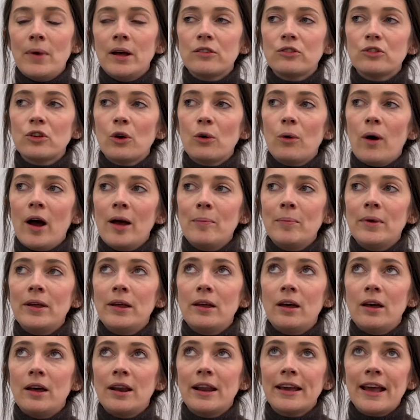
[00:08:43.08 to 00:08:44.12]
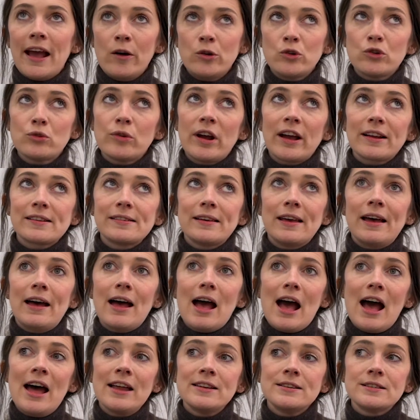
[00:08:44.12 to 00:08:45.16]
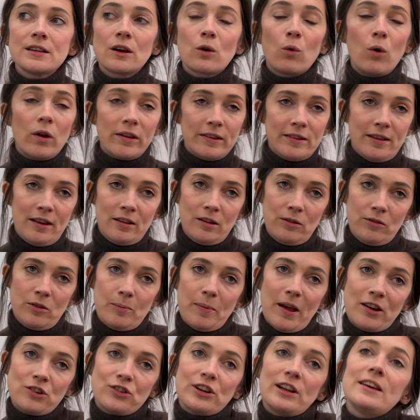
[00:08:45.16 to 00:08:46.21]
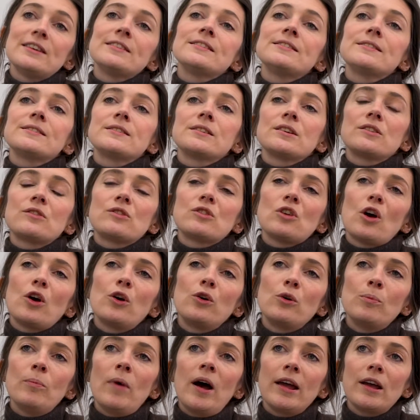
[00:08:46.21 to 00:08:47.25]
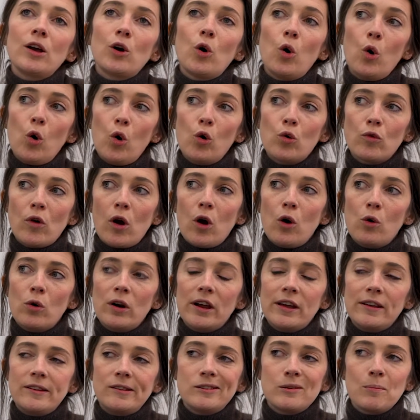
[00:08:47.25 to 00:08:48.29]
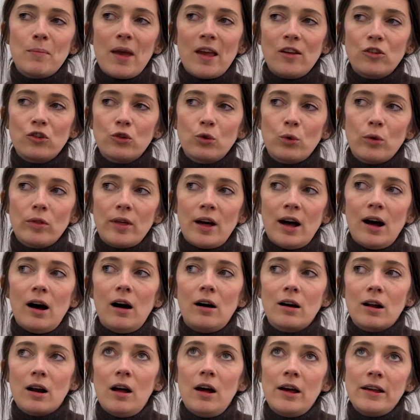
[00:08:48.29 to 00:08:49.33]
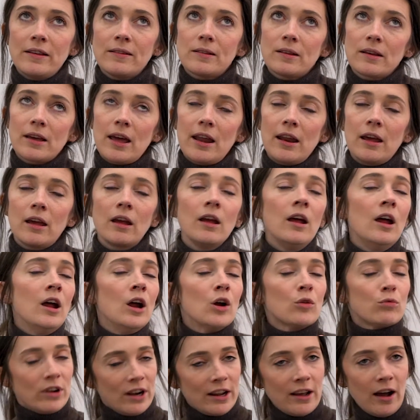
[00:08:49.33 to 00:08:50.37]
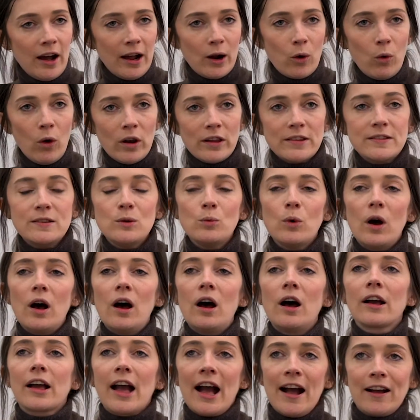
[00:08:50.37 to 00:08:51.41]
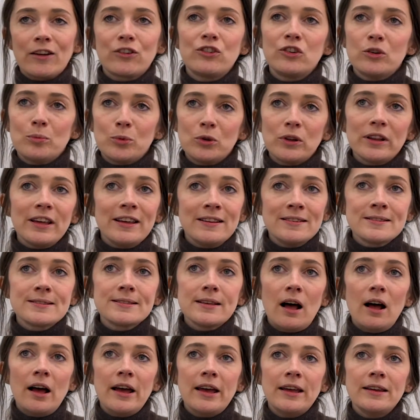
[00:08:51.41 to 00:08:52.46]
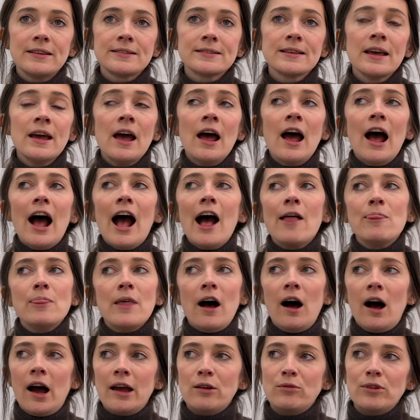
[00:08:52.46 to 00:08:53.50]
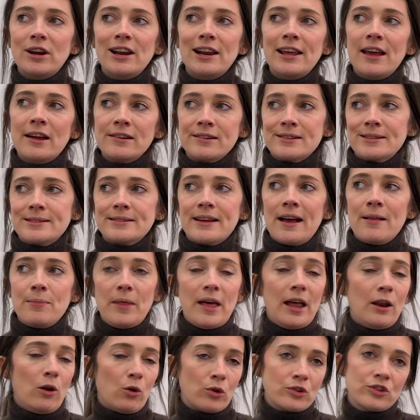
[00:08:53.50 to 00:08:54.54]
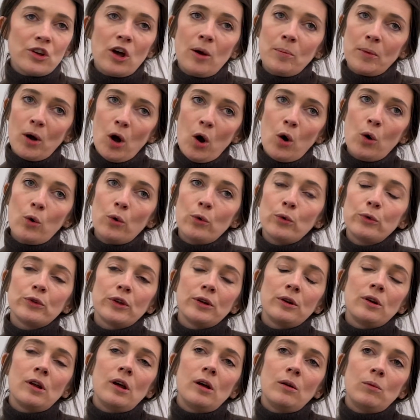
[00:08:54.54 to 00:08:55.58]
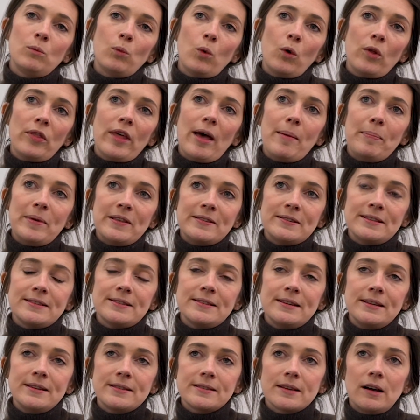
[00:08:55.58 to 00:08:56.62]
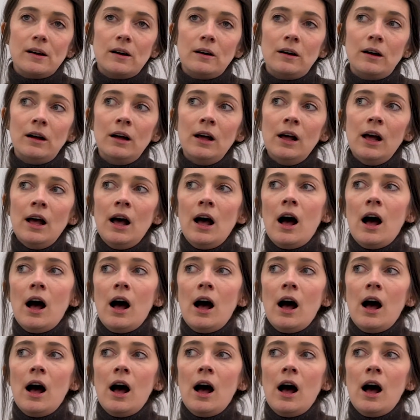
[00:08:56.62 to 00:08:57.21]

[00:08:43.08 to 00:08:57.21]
So I'm an account director and a qualitative specialist. So my core role is to make sure that our clients are getting really high quality work, actionable insights, and that I really understand their long-term goals and what their business needs are.